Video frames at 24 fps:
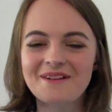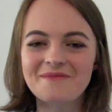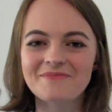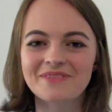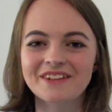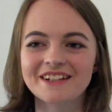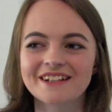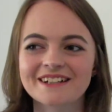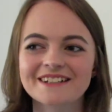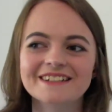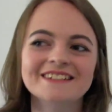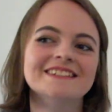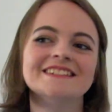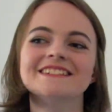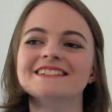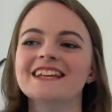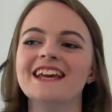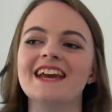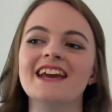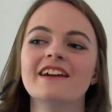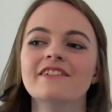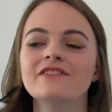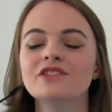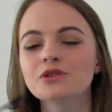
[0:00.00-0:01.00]
Because
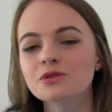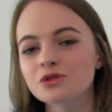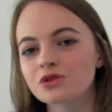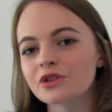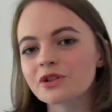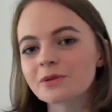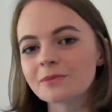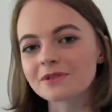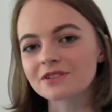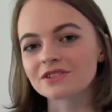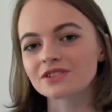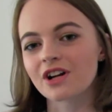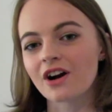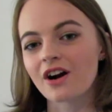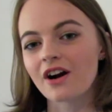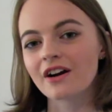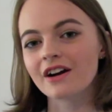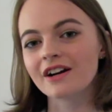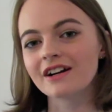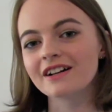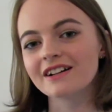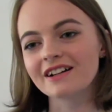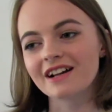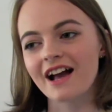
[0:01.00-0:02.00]
if you're doing
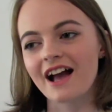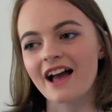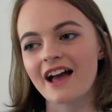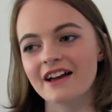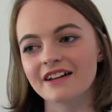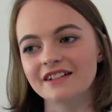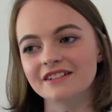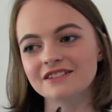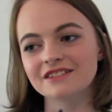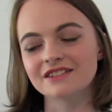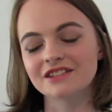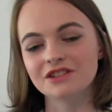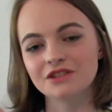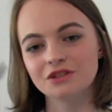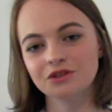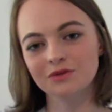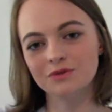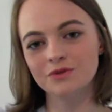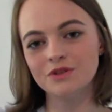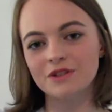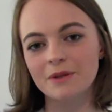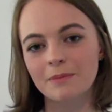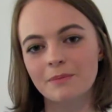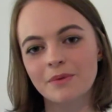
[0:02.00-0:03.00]
mascara and you
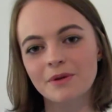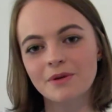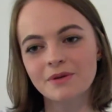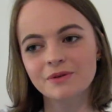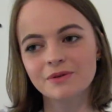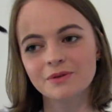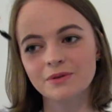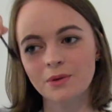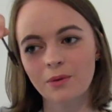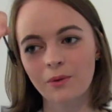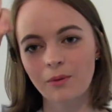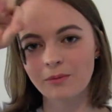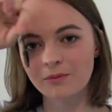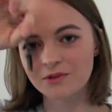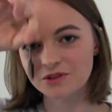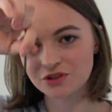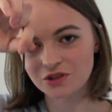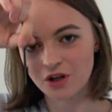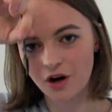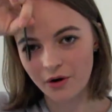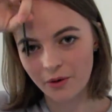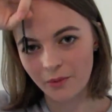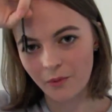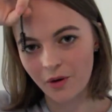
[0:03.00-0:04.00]
dip your
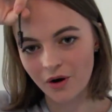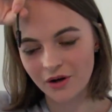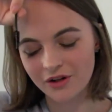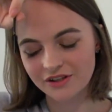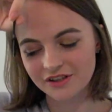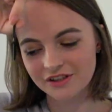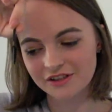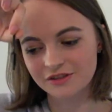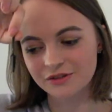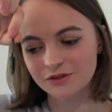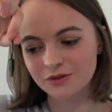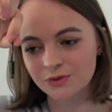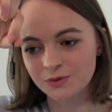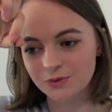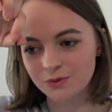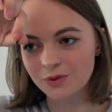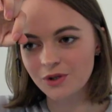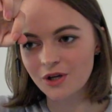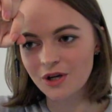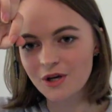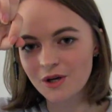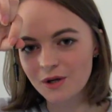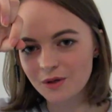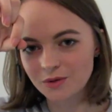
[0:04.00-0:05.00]
mascara wand into
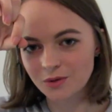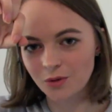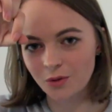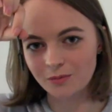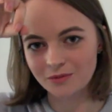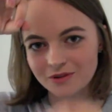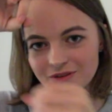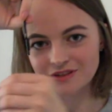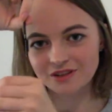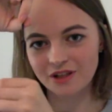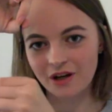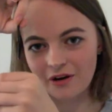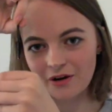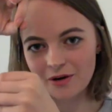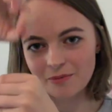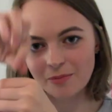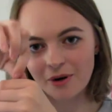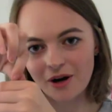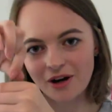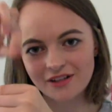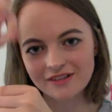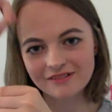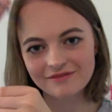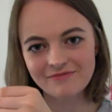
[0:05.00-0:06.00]
your mascara
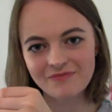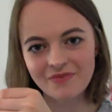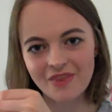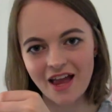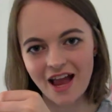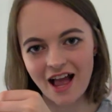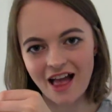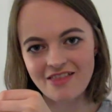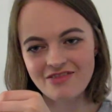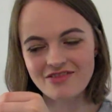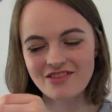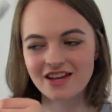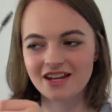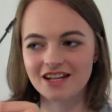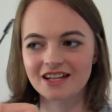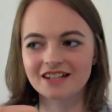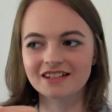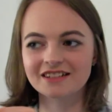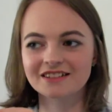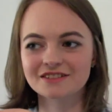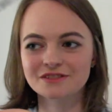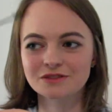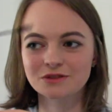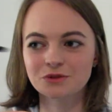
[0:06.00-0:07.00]
pot and
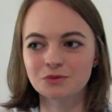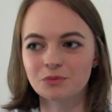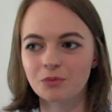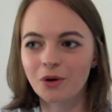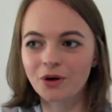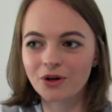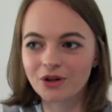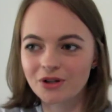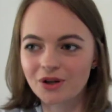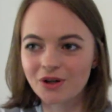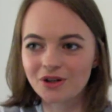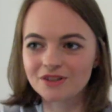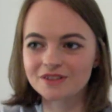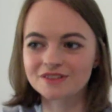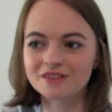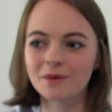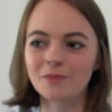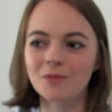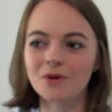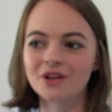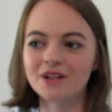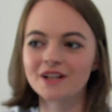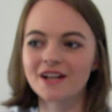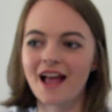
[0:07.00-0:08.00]
then you put it on
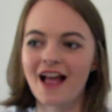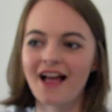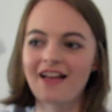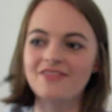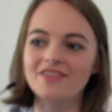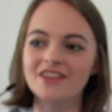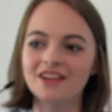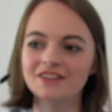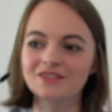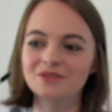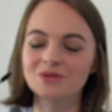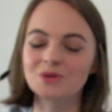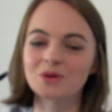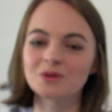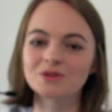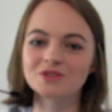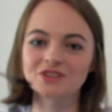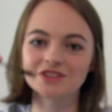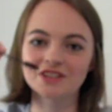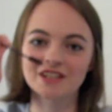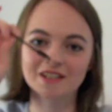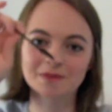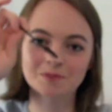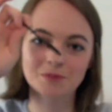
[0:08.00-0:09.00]
someone and then you go to
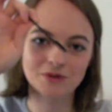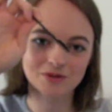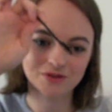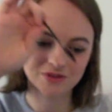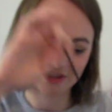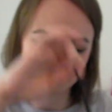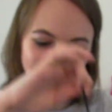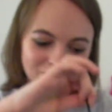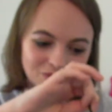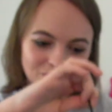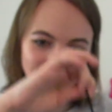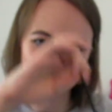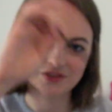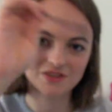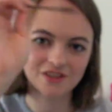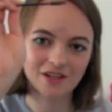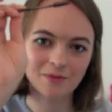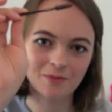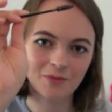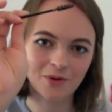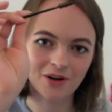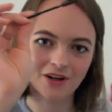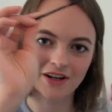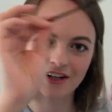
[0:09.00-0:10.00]
the next person and use the
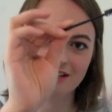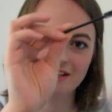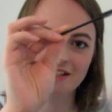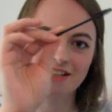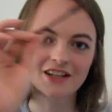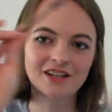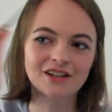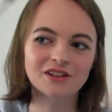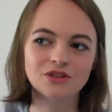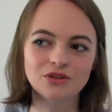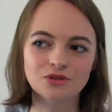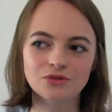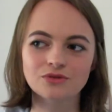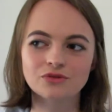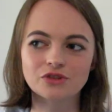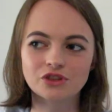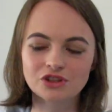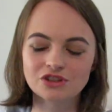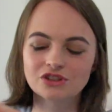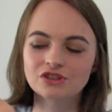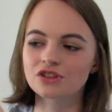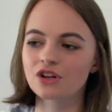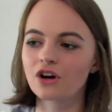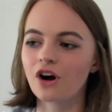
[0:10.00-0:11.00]
same one, you've
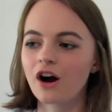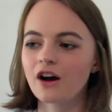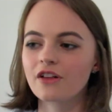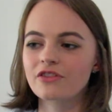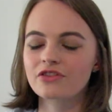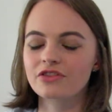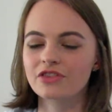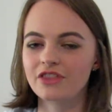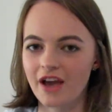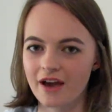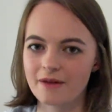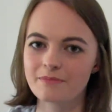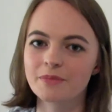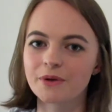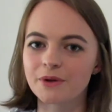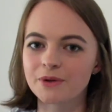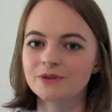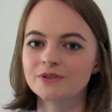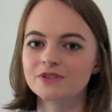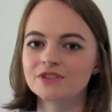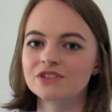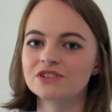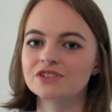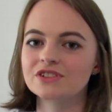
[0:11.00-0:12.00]
just got that
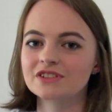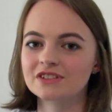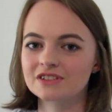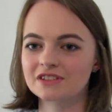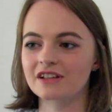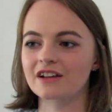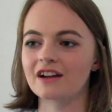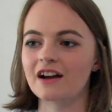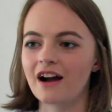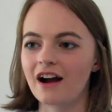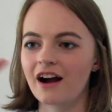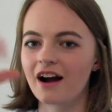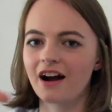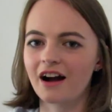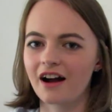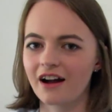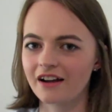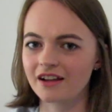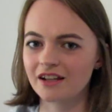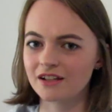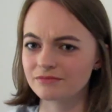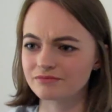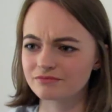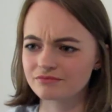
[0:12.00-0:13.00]
person's
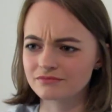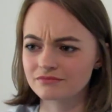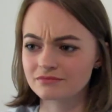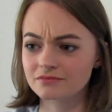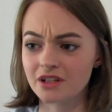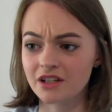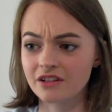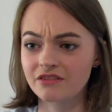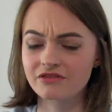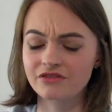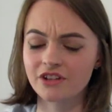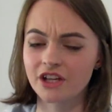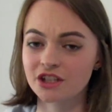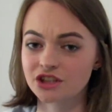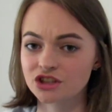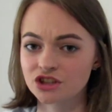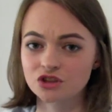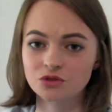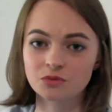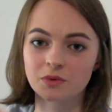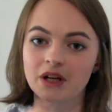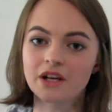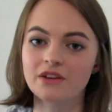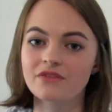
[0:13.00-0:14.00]
eye
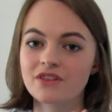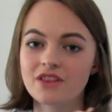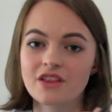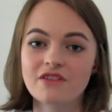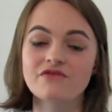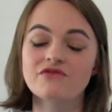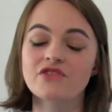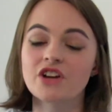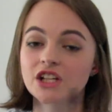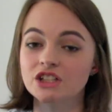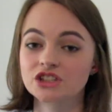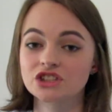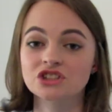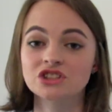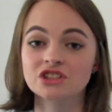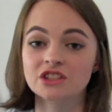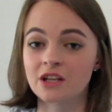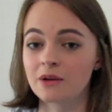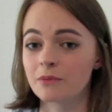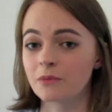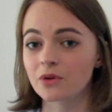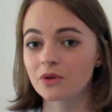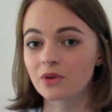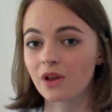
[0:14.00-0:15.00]
infections, whatever the infections
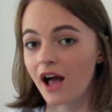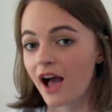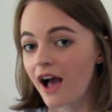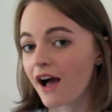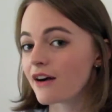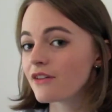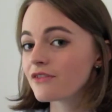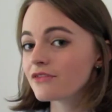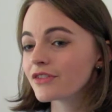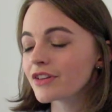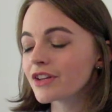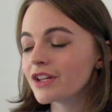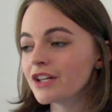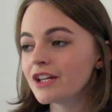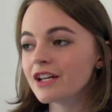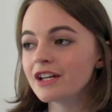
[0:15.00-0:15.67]
they will have,